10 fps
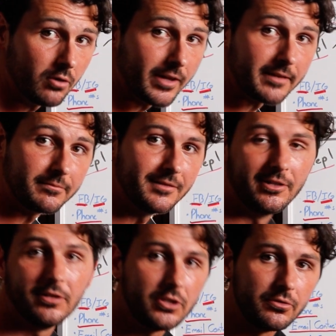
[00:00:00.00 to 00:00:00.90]
like
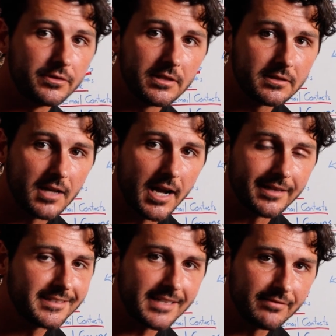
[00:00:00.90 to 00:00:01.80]
literally use this guide,
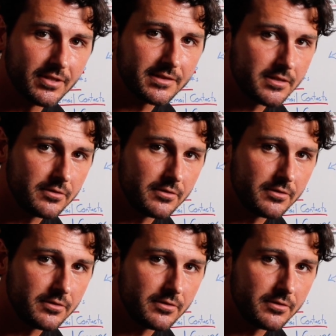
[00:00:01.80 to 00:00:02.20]
like save this and